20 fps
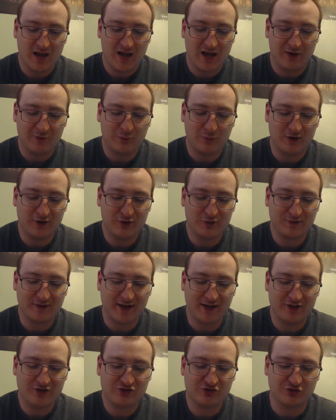If what you
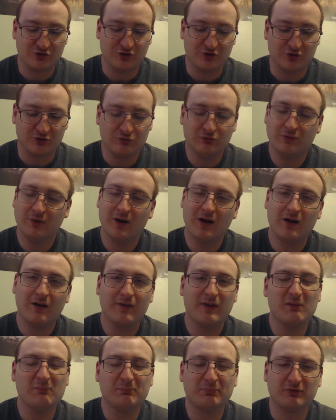say is true,
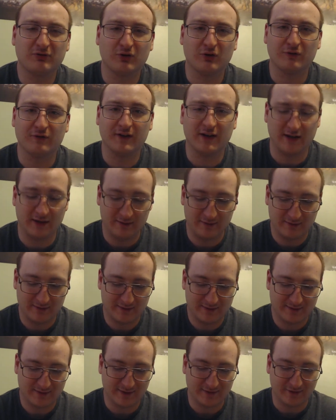then prove it,
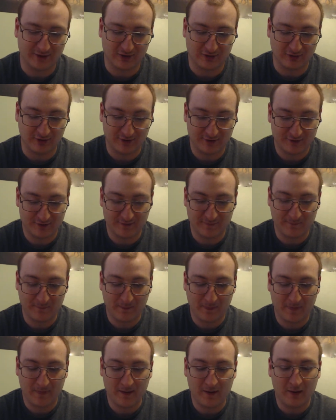said Douglas.
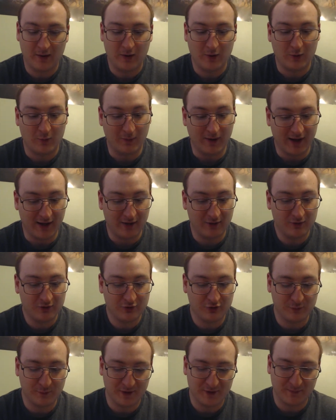Well,
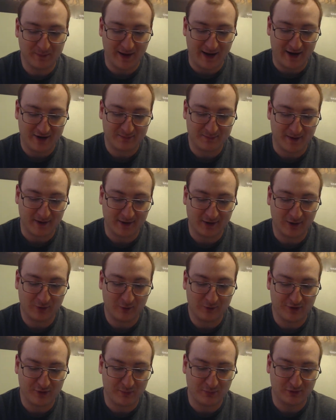you must be Ashbecca
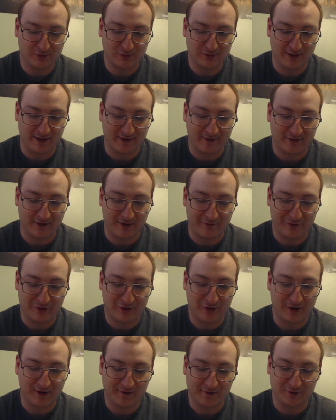with the blue
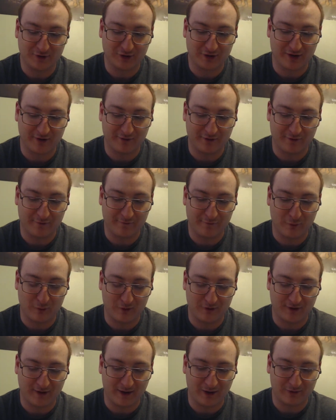lightsaber and the look of a
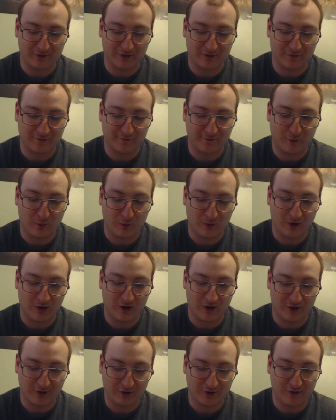
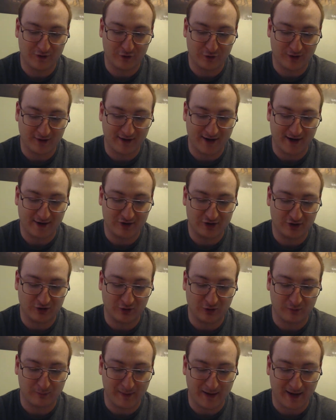4,439 year
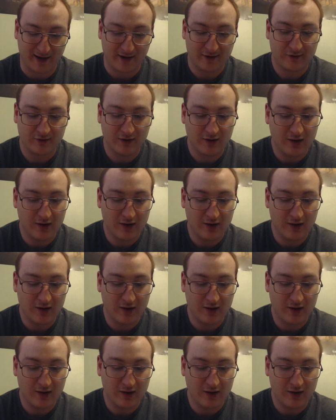old man.